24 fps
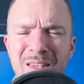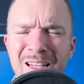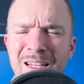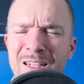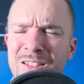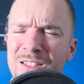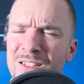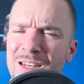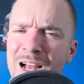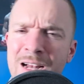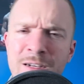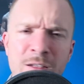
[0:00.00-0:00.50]

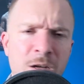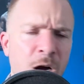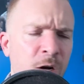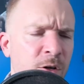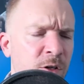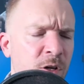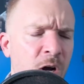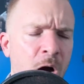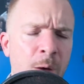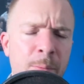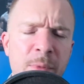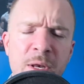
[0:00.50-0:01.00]
It's not
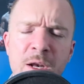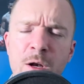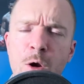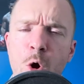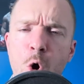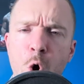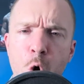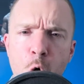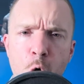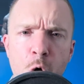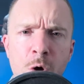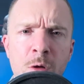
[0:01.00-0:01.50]
uncommon at
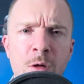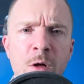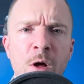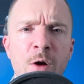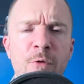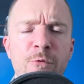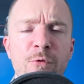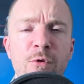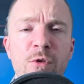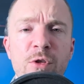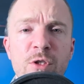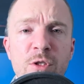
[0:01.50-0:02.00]
all
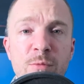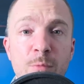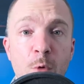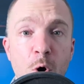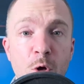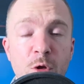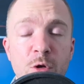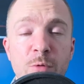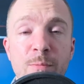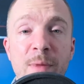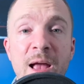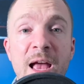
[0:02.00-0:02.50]
for the
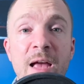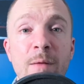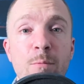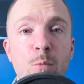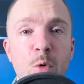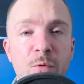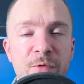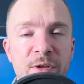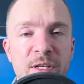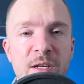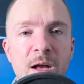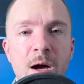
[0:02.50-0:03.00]
smaller man
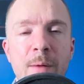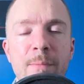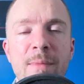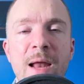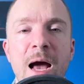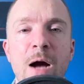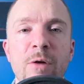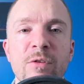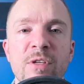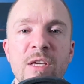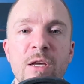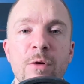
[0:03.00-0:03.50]
moving up,
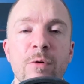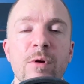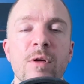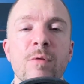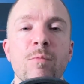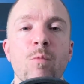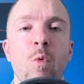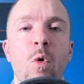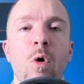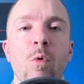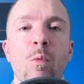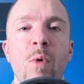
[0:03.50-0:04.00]
now carrying
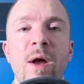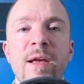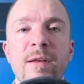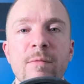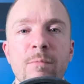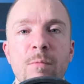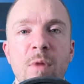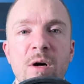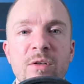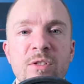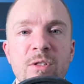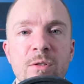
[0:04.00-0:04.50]
more weight and
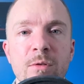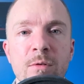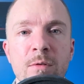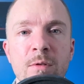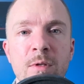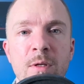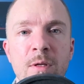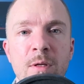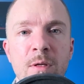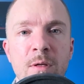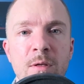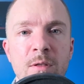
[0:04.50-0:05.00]
muscle,
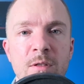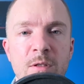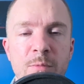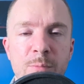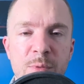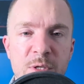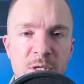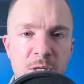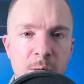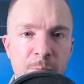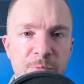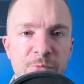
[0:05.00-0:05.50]
to
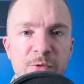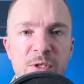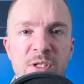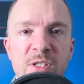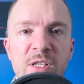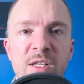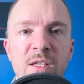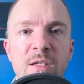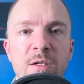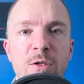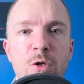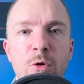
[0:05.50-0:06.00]
become
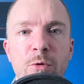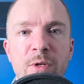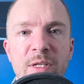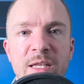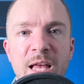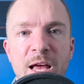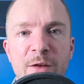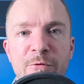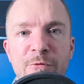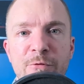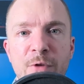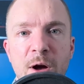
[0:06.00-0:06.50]
fatigued during
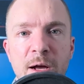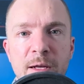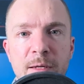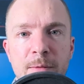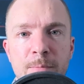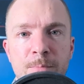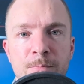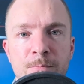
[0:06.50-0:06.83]
that fight.